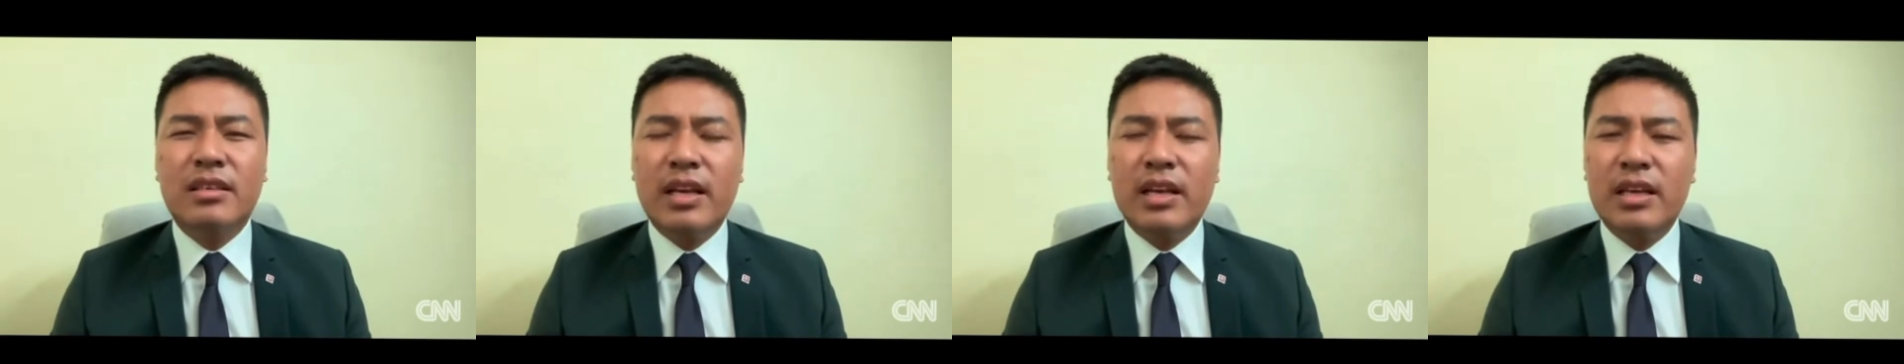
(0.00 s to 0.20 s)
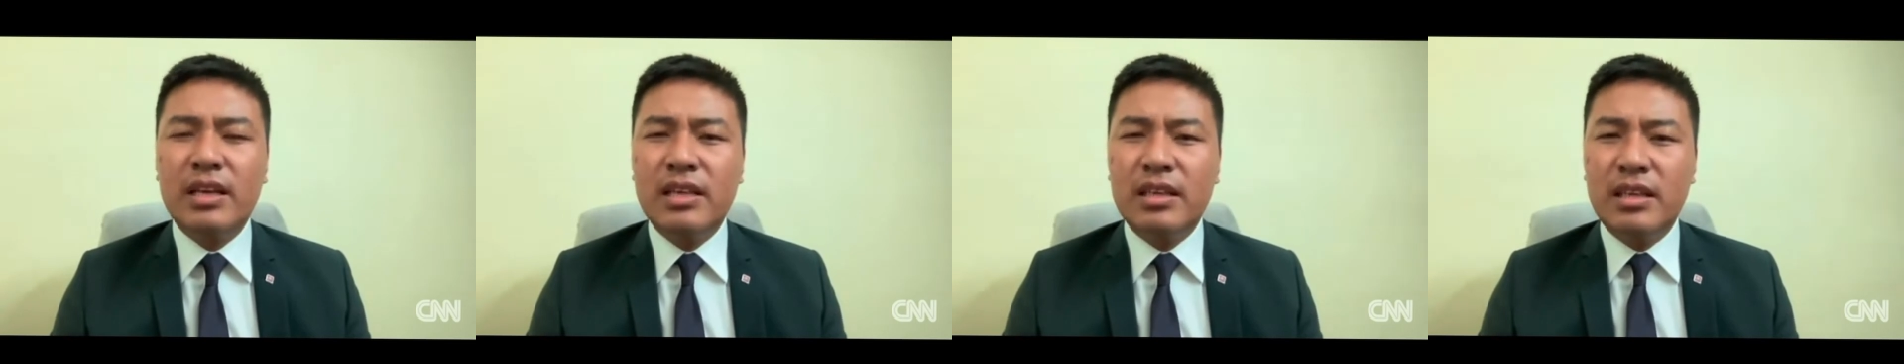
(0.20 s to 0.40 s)

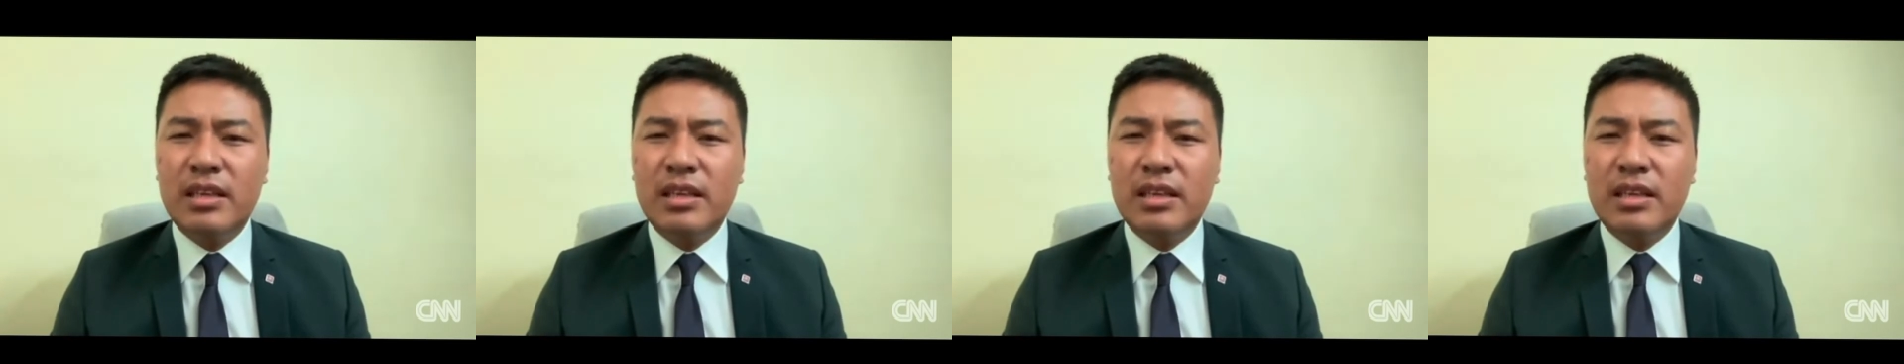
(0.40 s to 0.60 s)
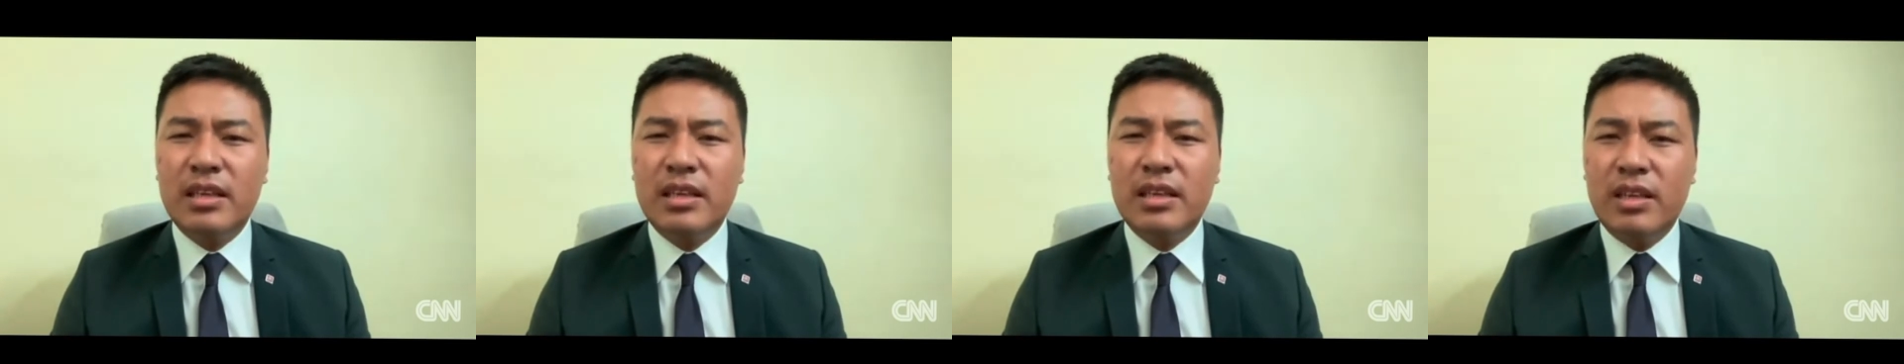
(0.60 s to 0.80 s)
very
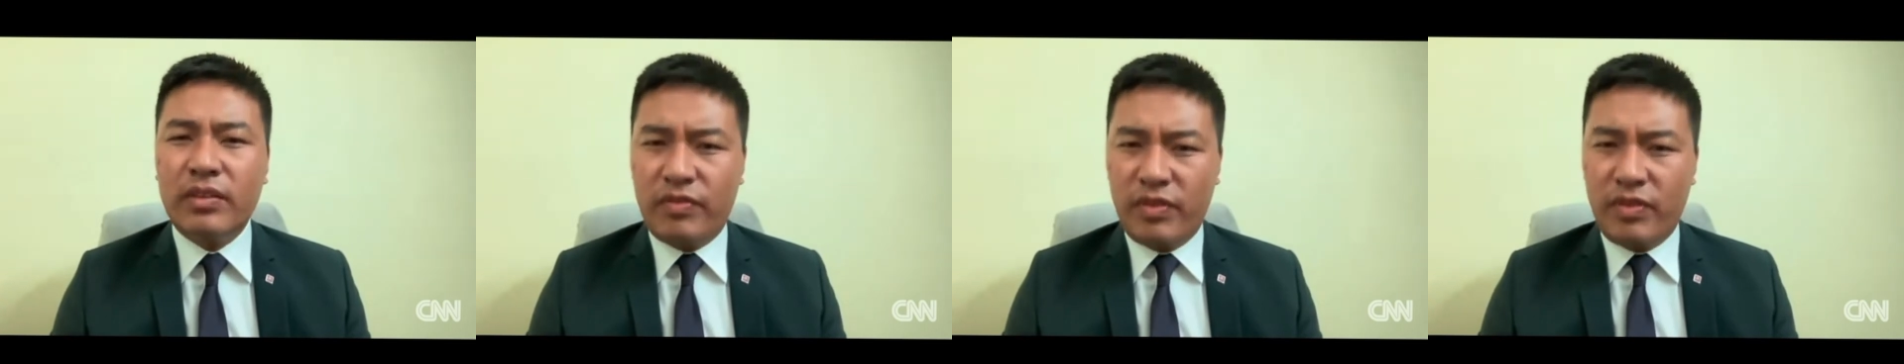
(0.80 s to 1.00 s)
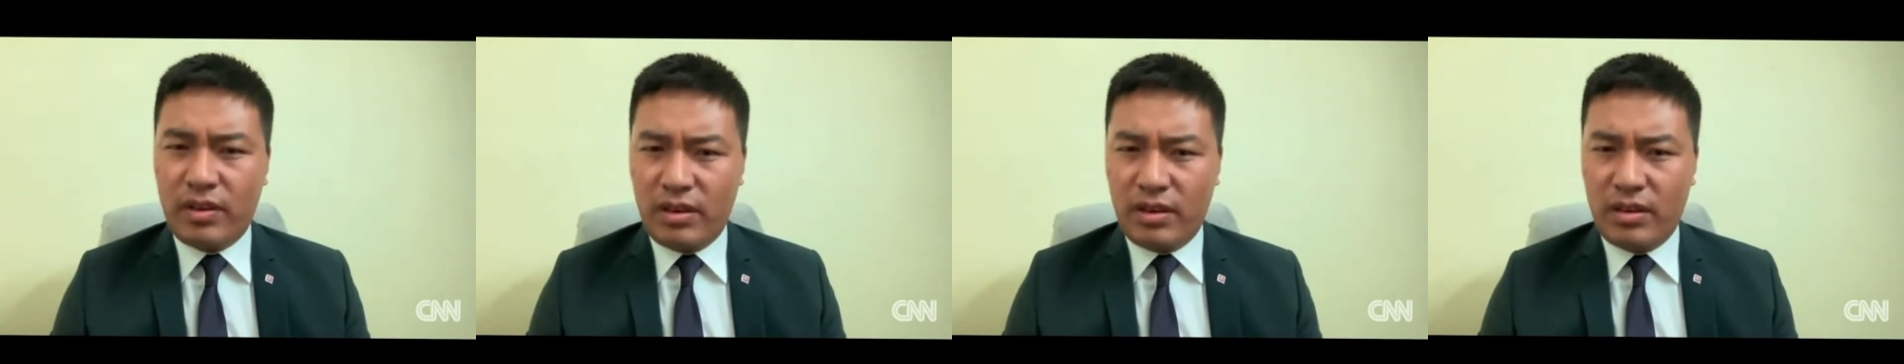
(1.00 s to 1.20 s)

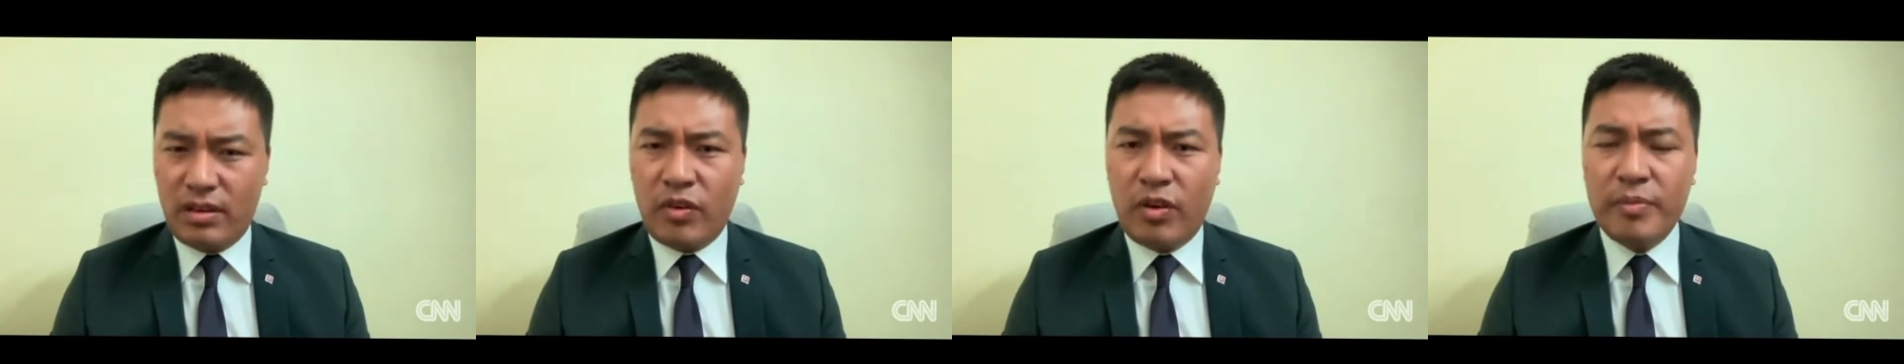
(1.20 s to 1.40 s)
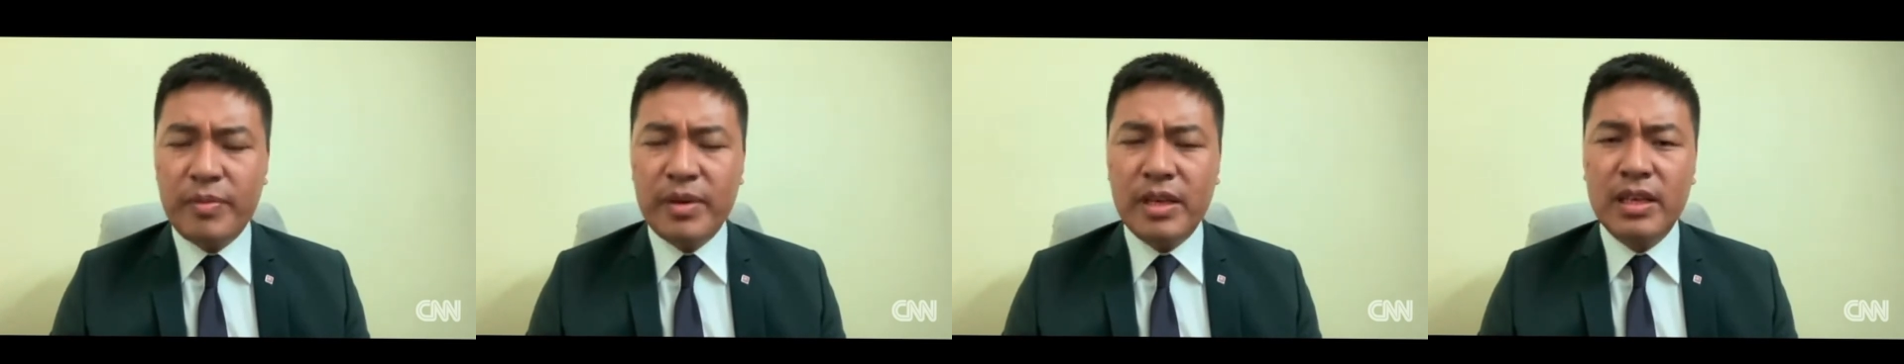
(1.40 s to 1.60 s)
difficult
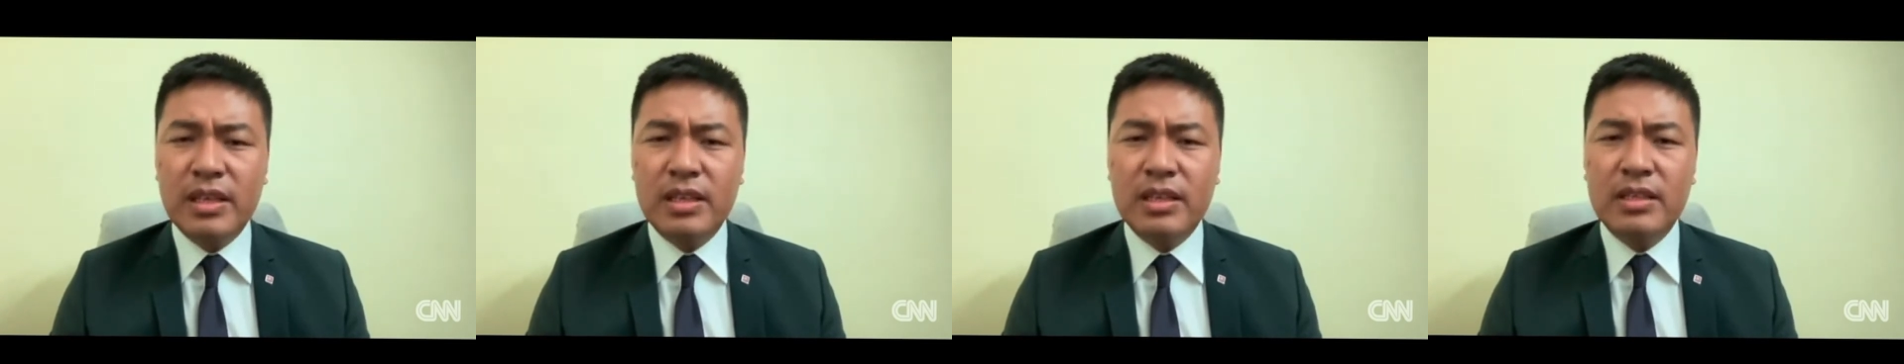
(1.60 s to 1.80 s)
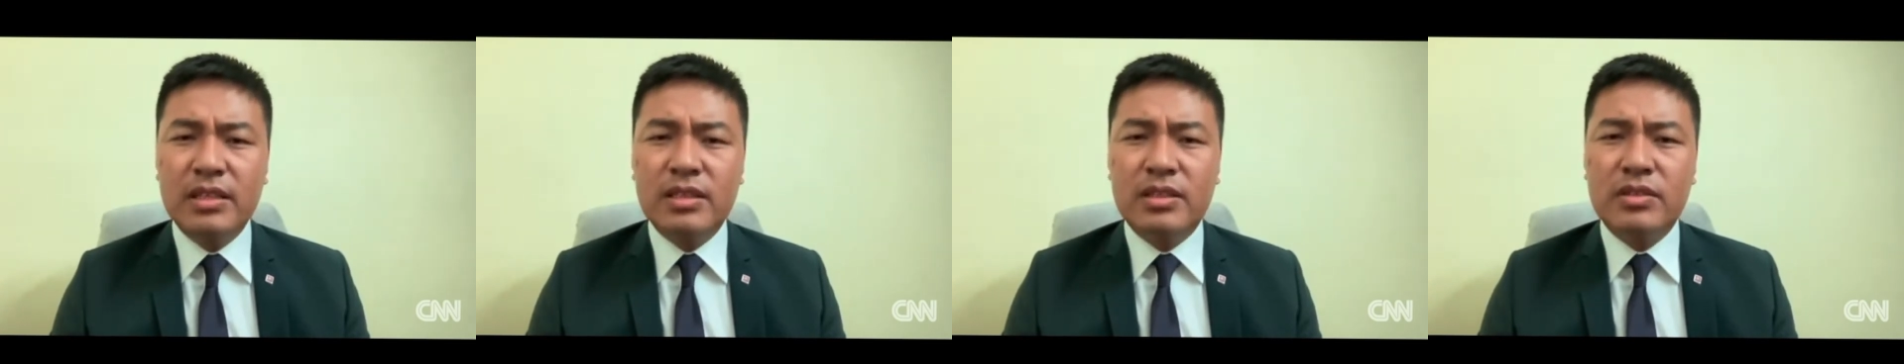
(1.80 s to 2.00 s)
for
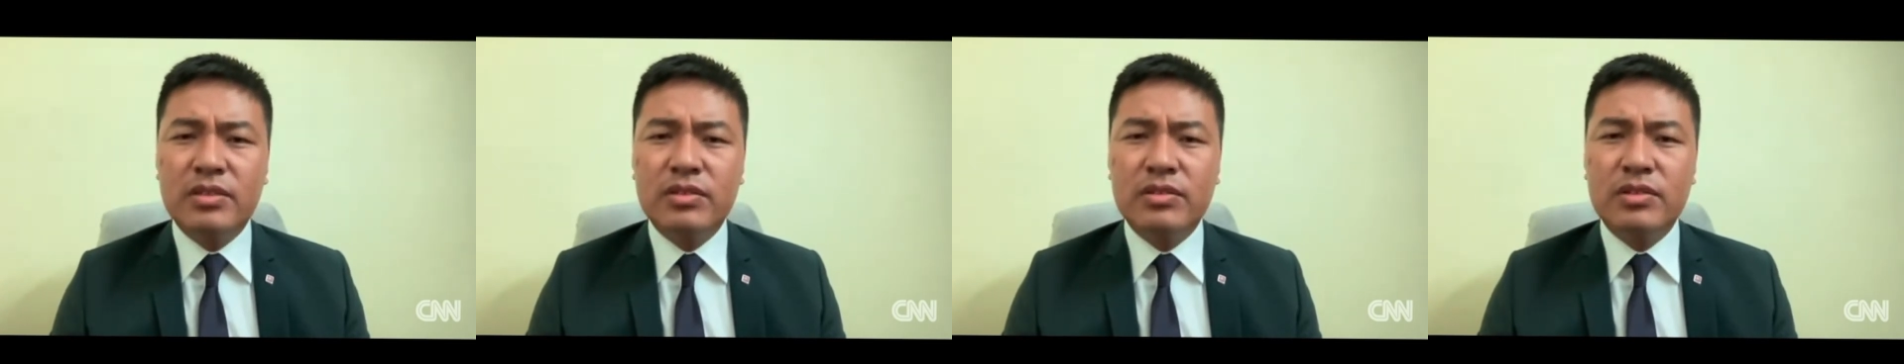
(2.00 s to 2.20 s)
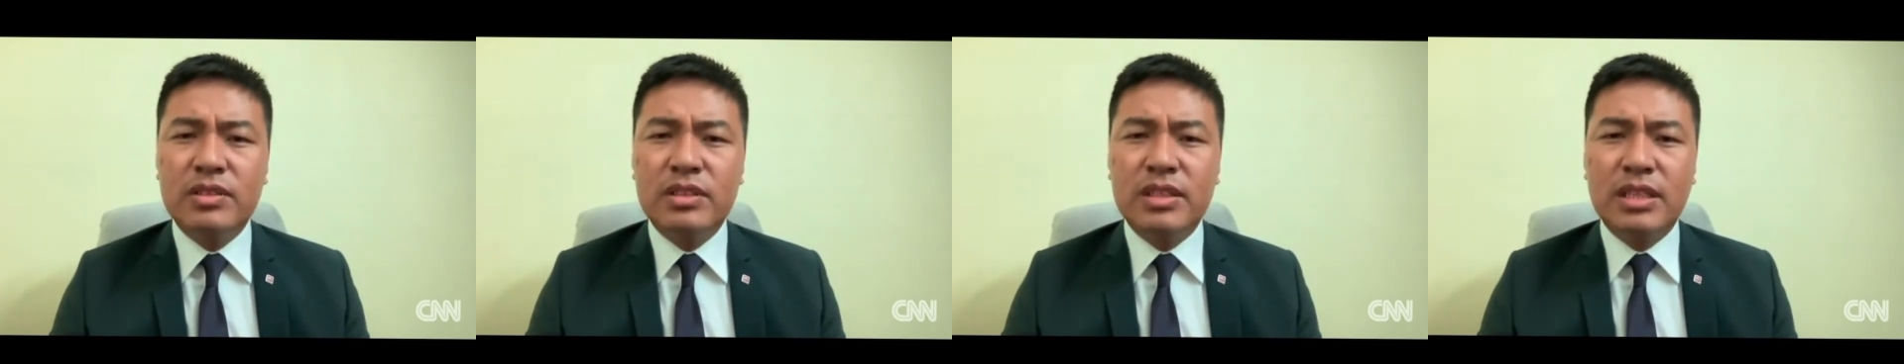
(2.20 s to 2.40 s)
me
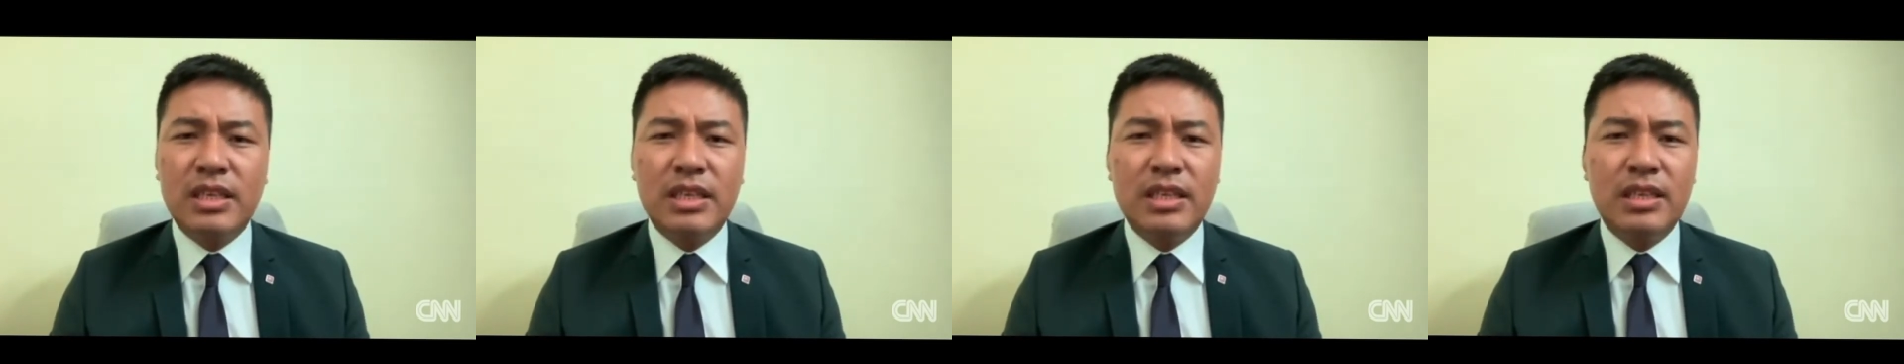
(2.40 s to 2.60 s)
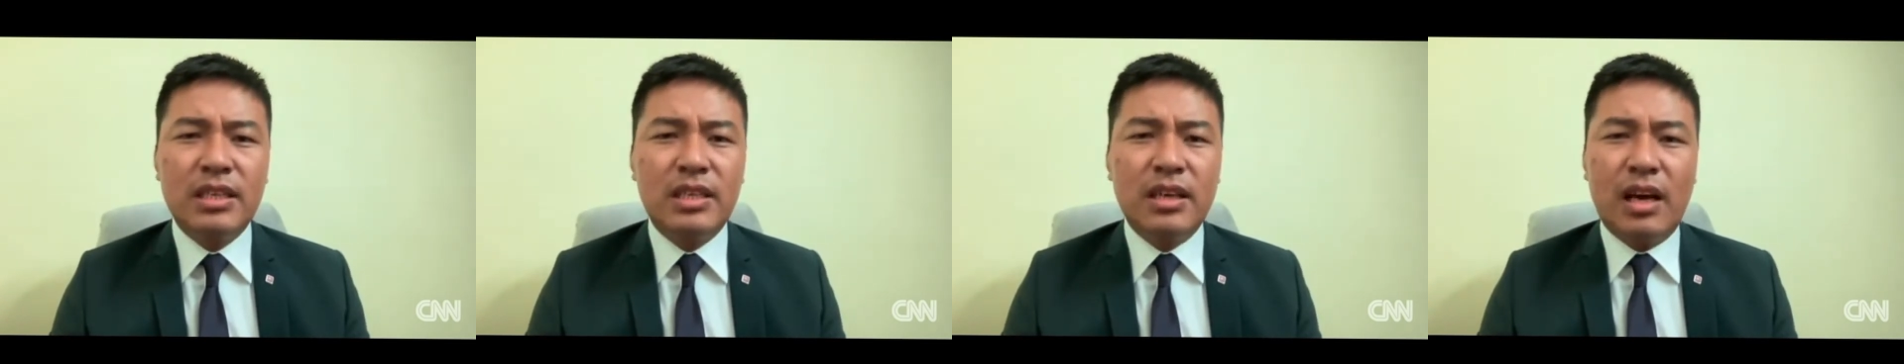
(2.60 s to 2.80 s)
to
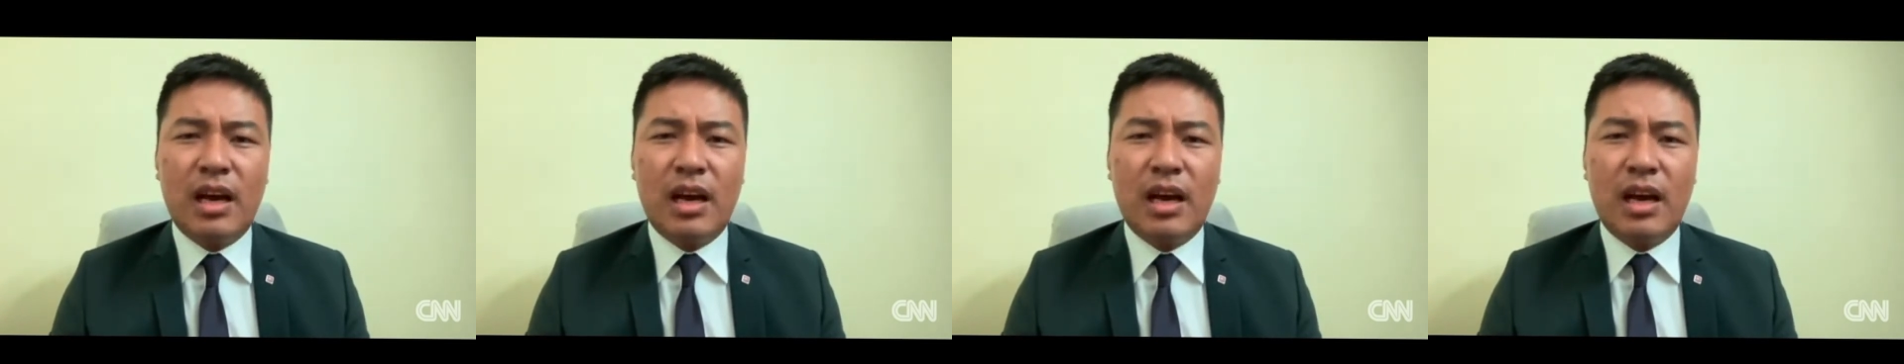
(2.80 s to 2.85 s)
see